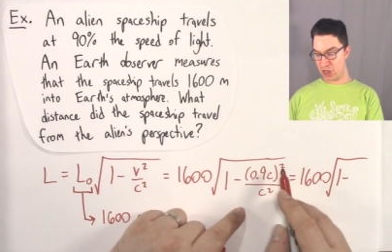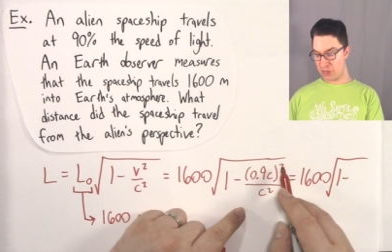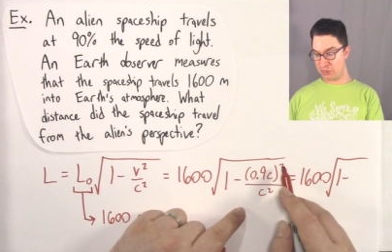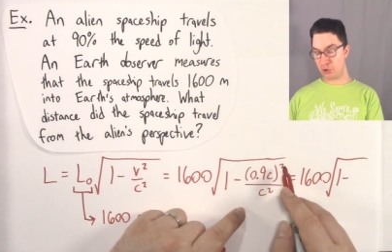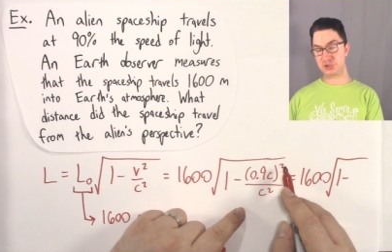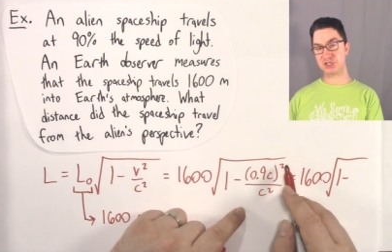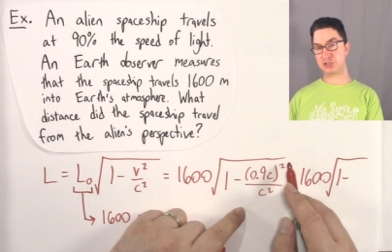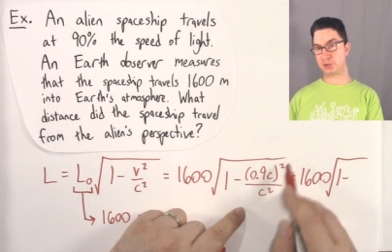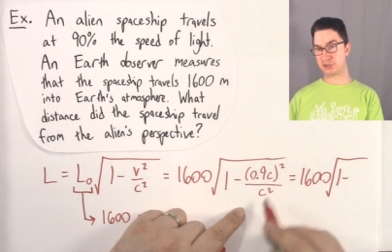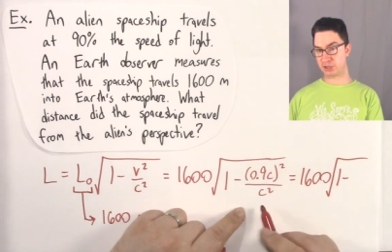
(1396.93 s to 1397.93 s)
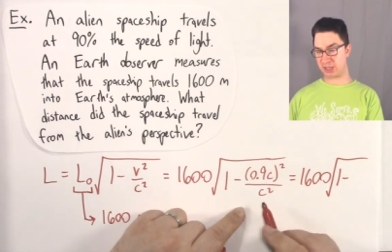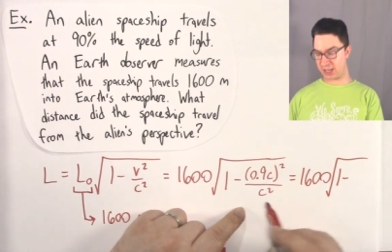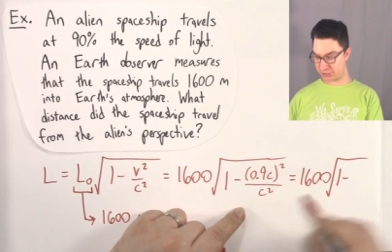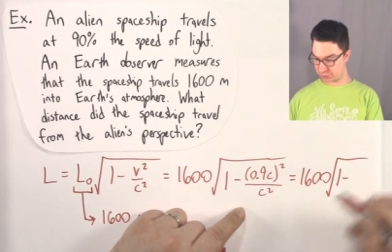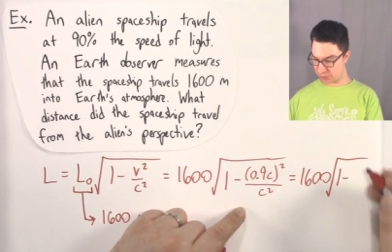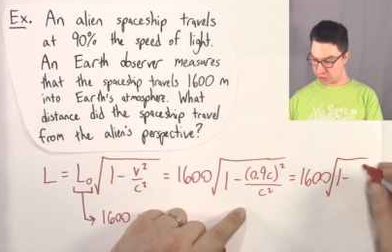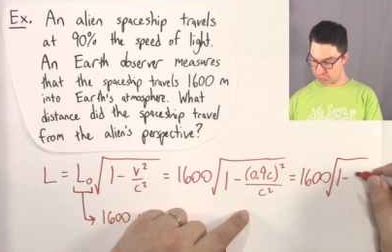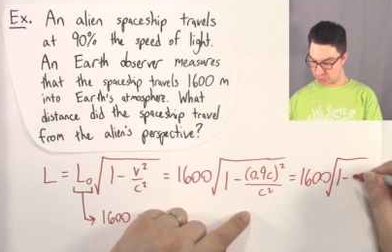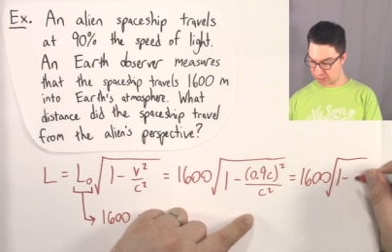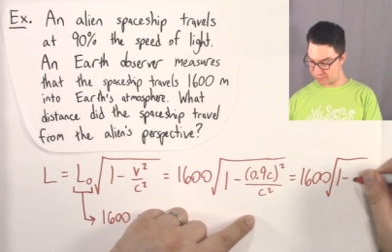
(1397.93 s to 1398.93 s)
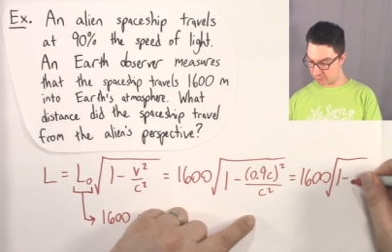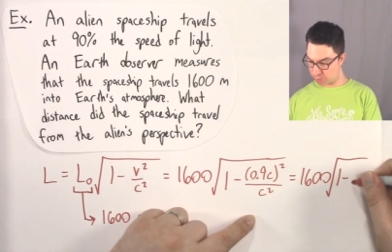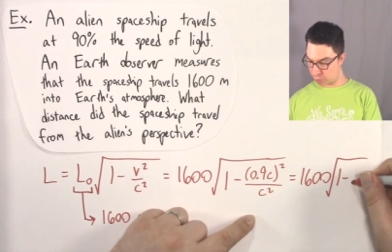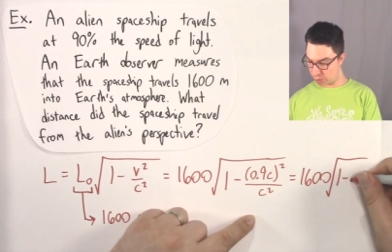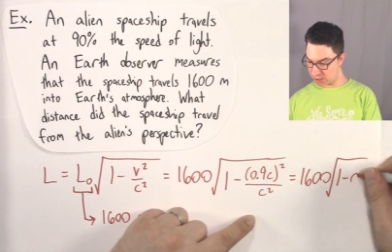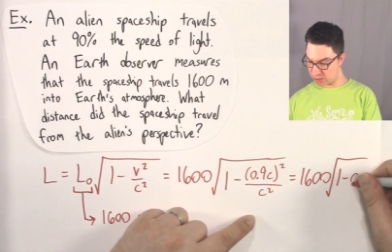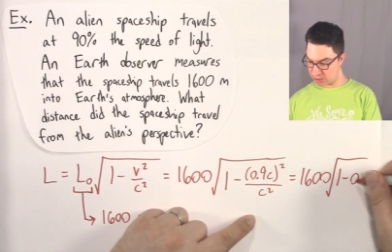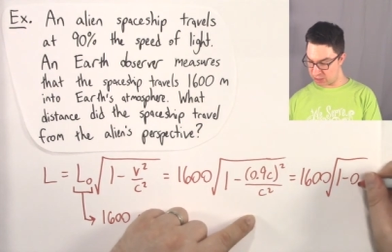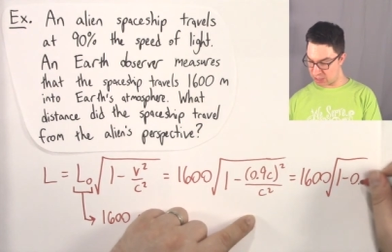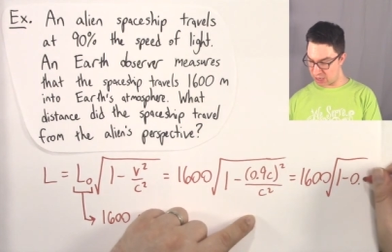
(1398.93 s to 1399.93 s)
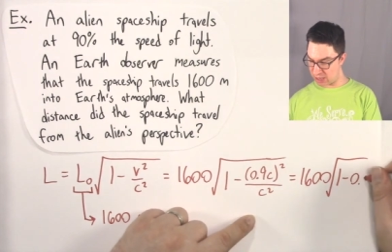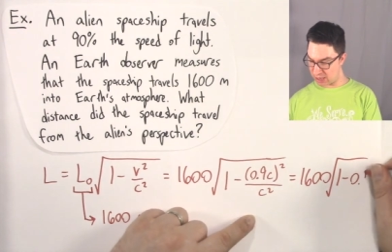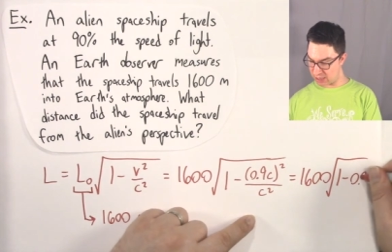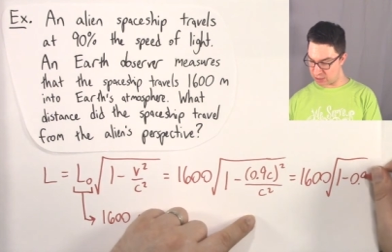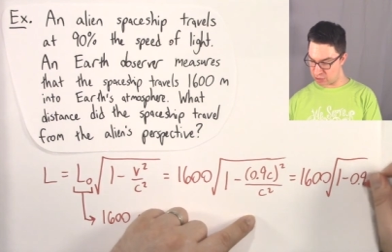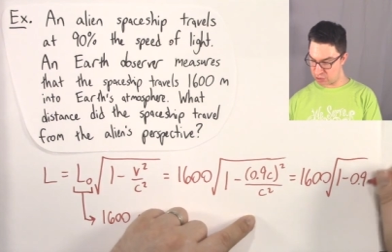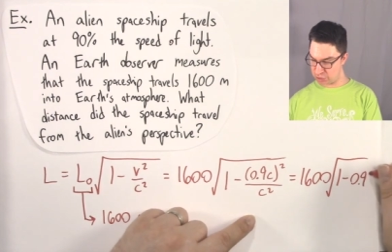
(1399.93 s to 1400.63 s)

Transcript: Those c squareds are going to cancel. So we're going to have a 0.9